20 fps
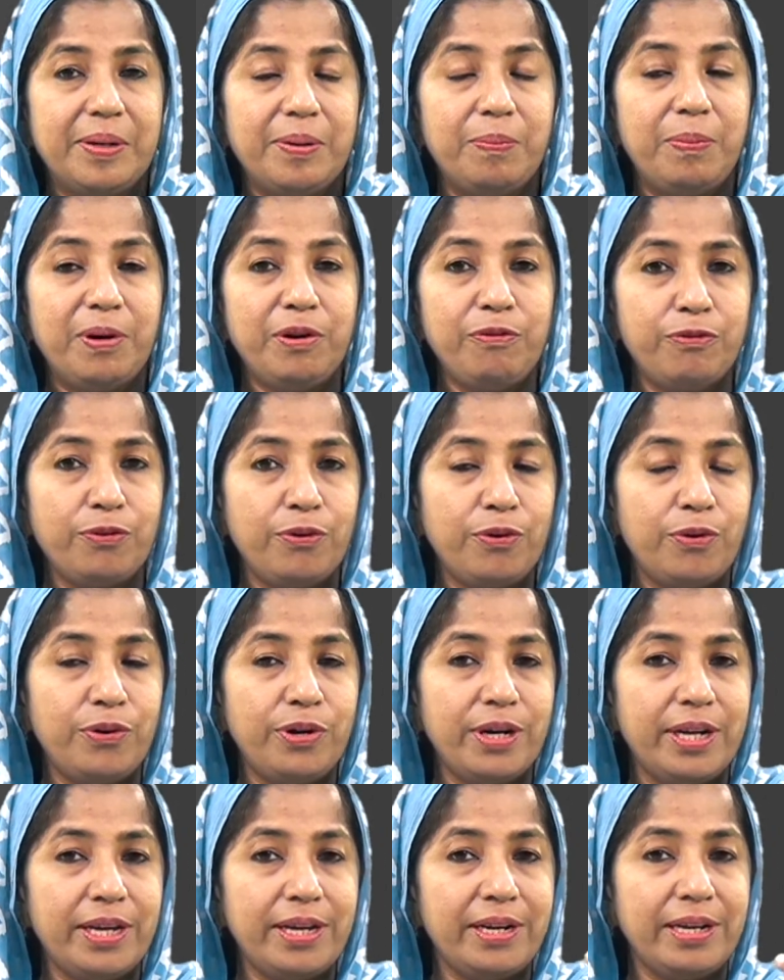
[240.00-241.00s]
but for
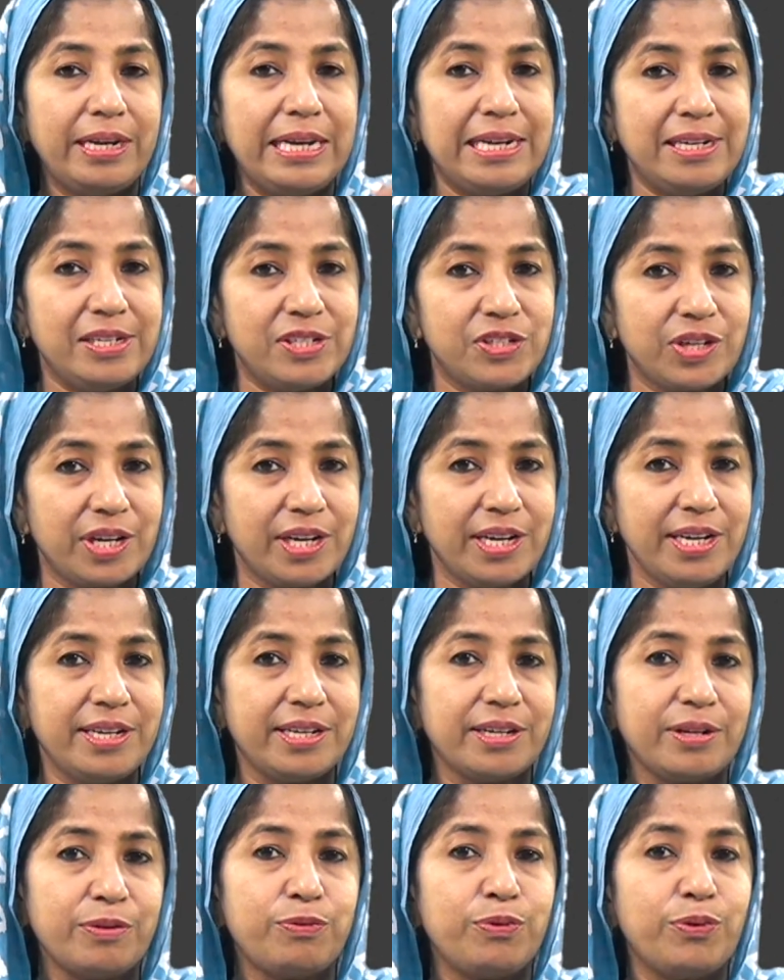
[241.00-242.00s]
an
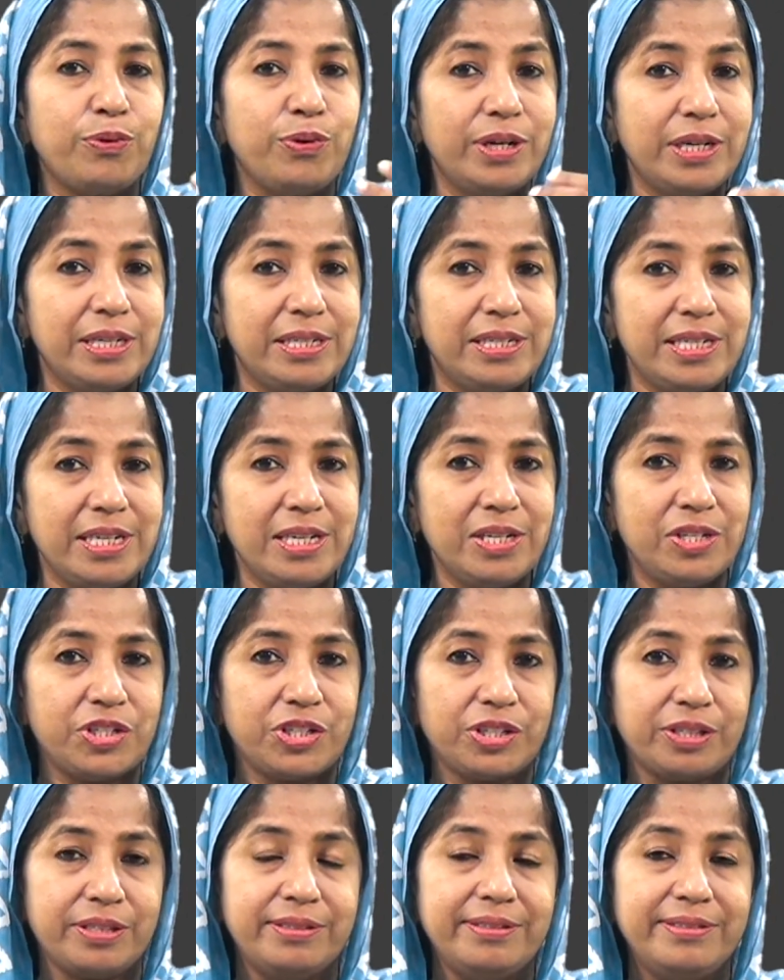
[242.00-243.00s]
insider, for a
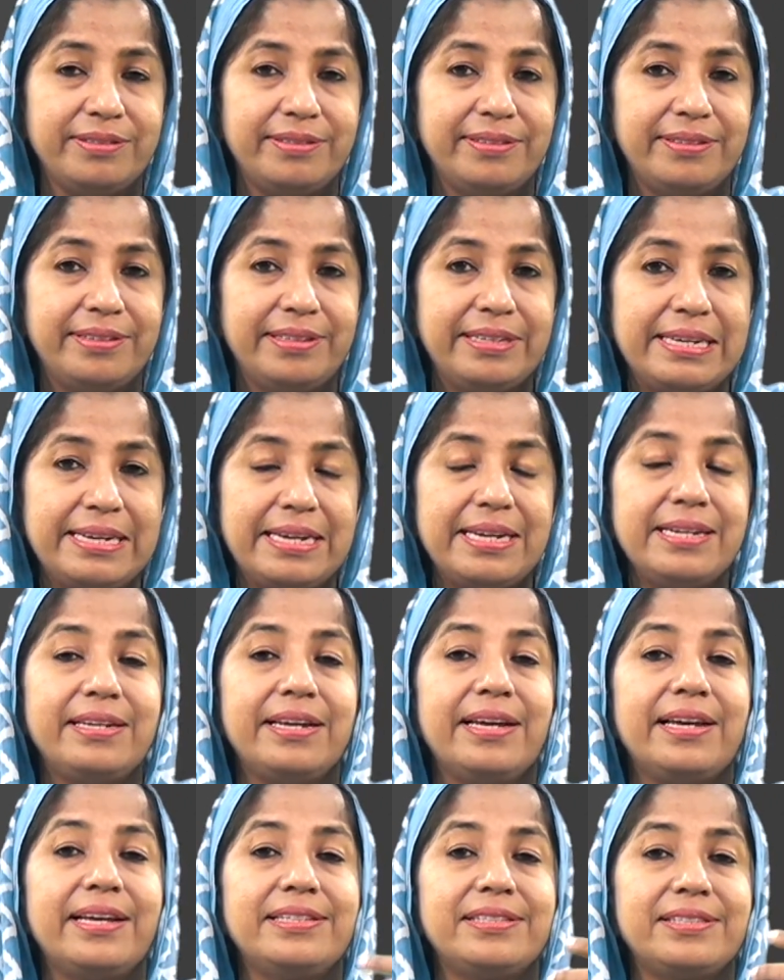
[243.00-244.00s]
teacher, it
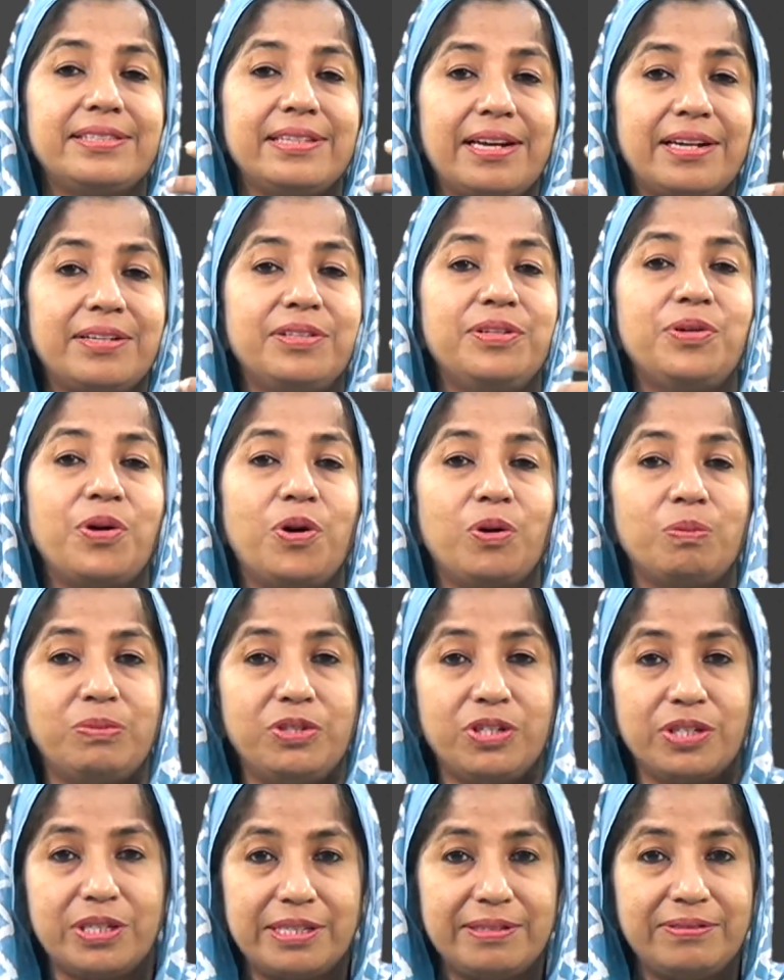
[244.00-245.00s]
has other
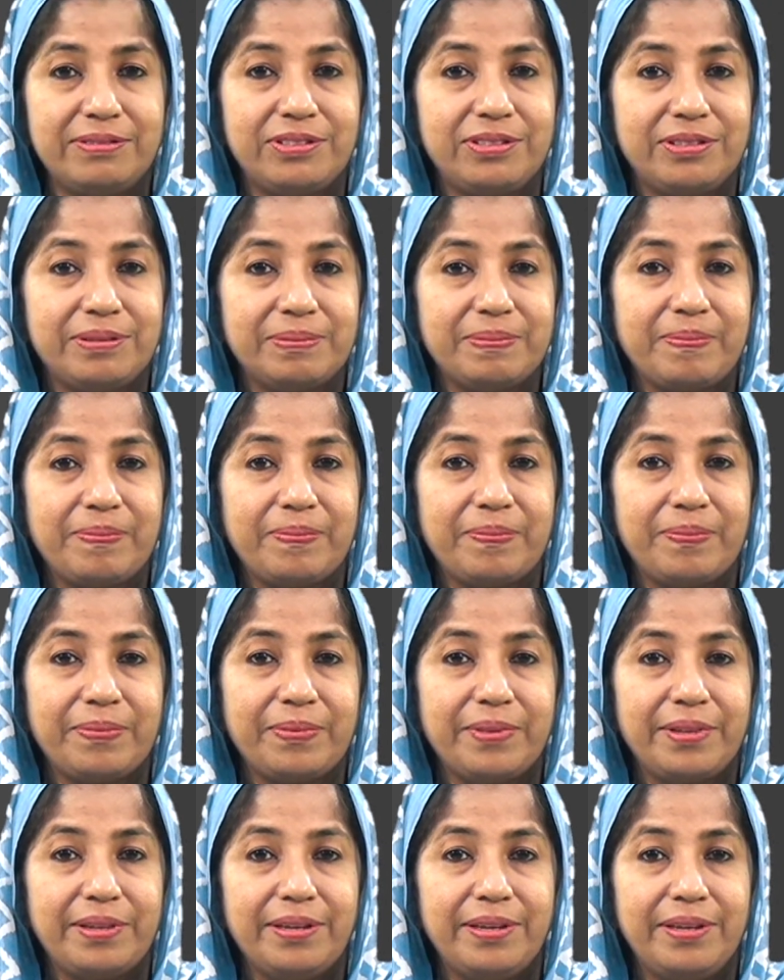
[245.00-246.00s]
objectives.
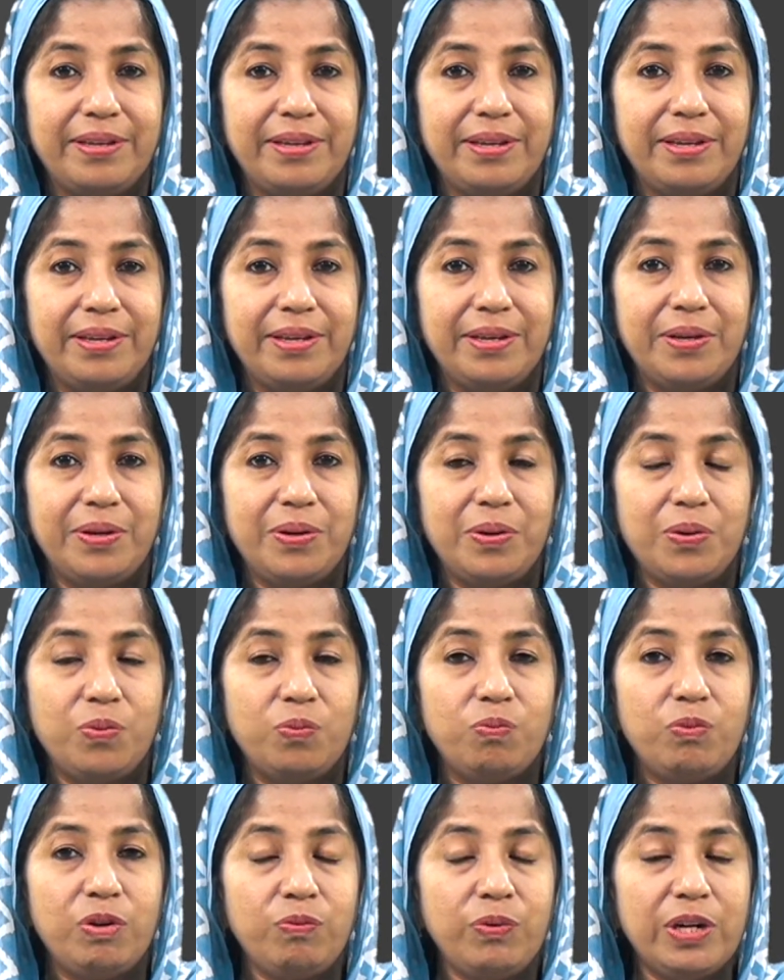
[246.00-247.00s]

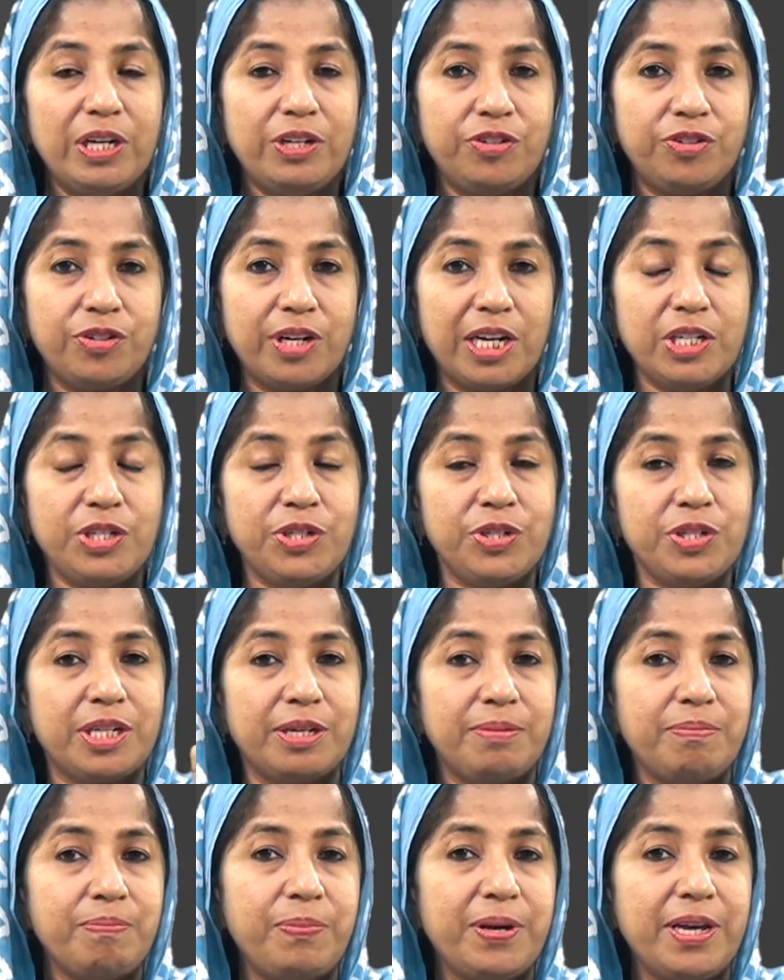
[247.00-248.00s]
When we try to
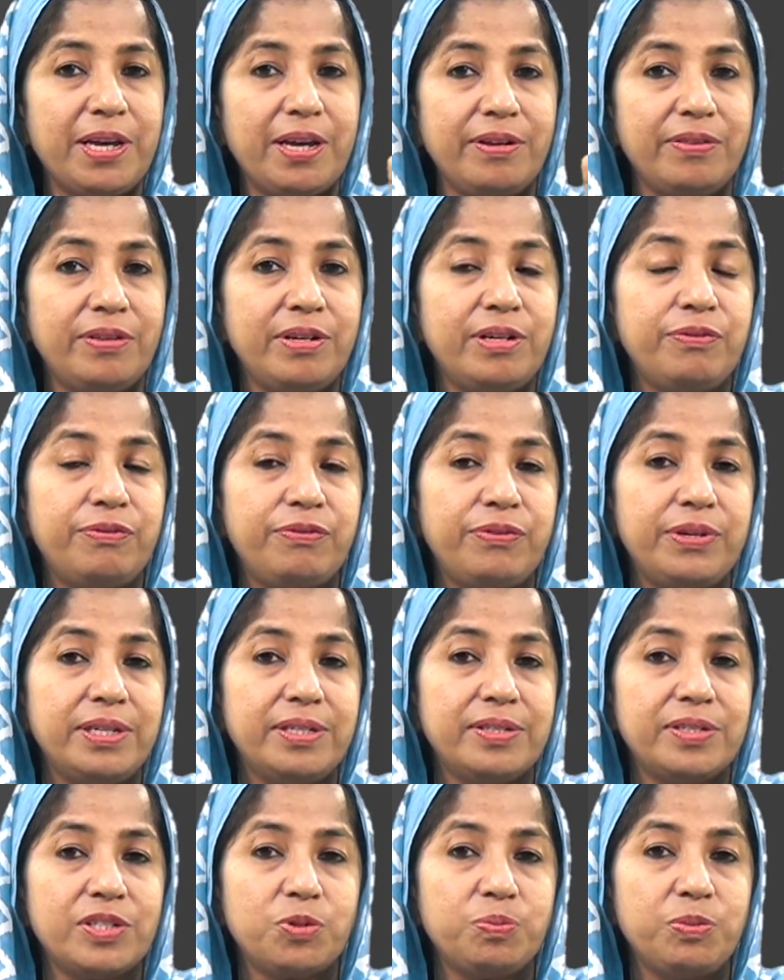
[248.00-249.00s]
compare the
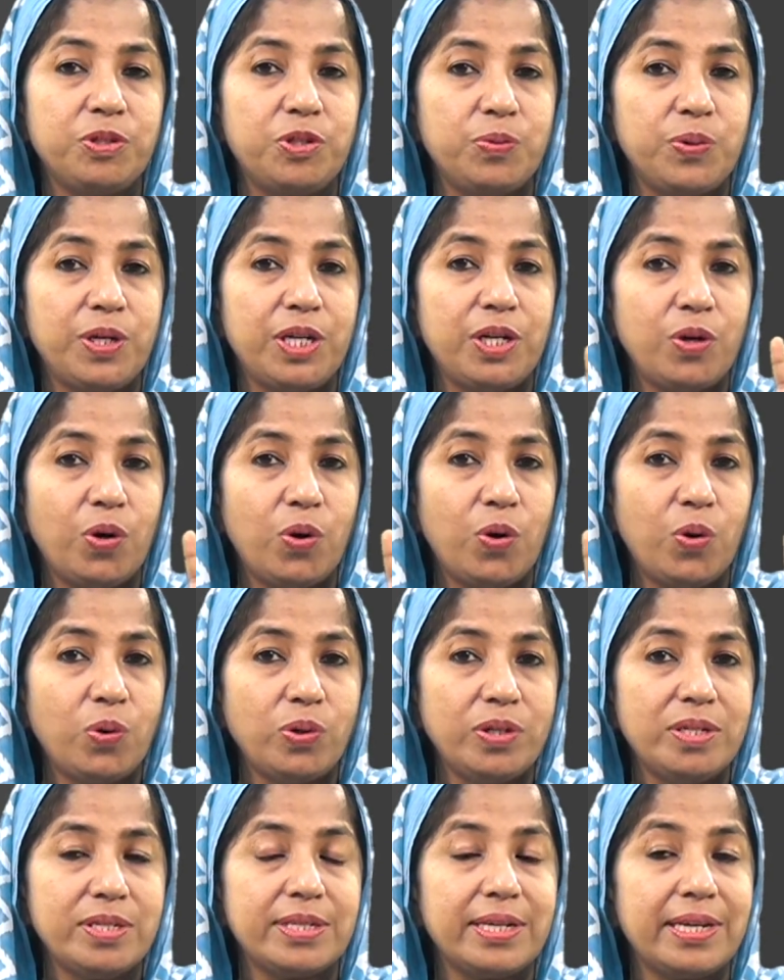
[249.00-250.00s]
differences between
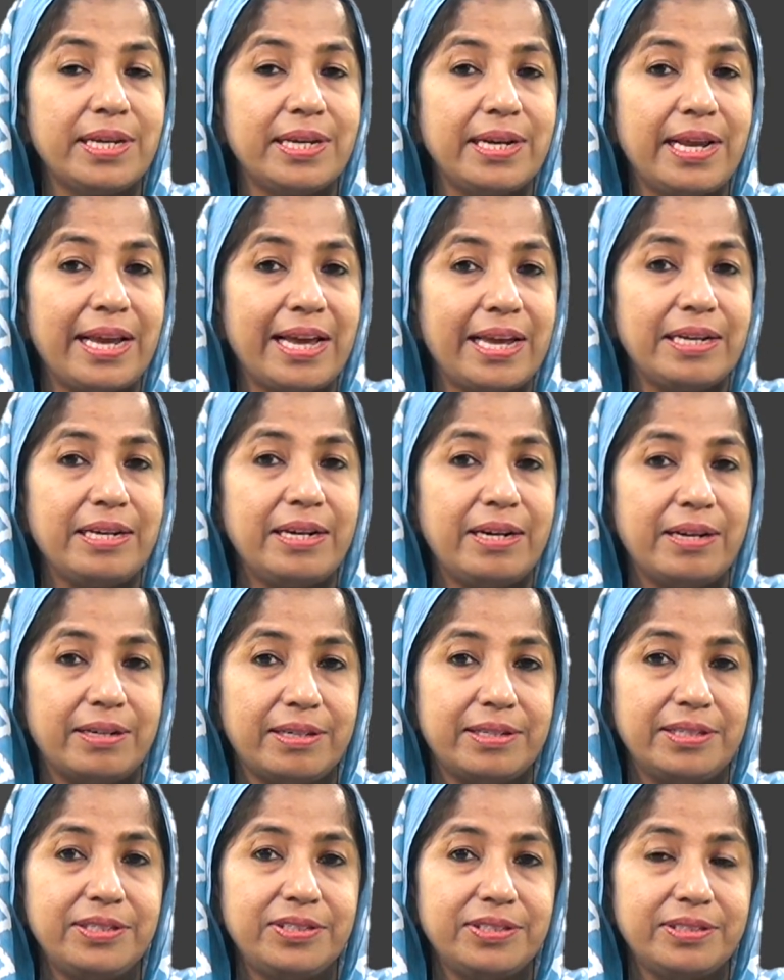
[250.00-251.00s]
horns and
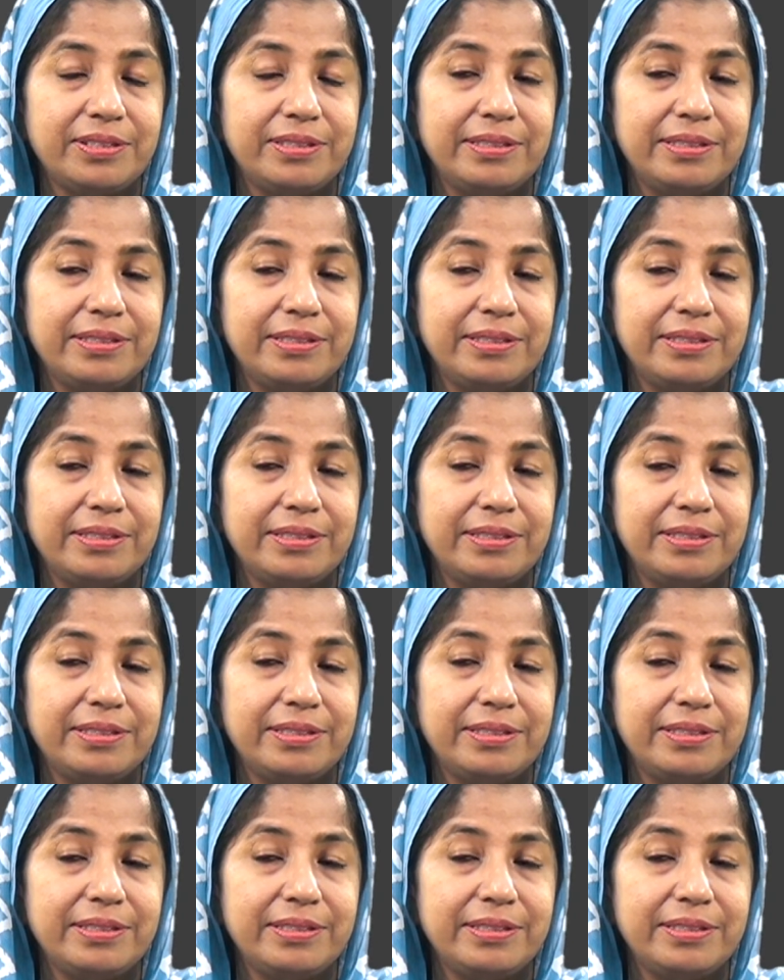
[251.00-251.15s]
antlers,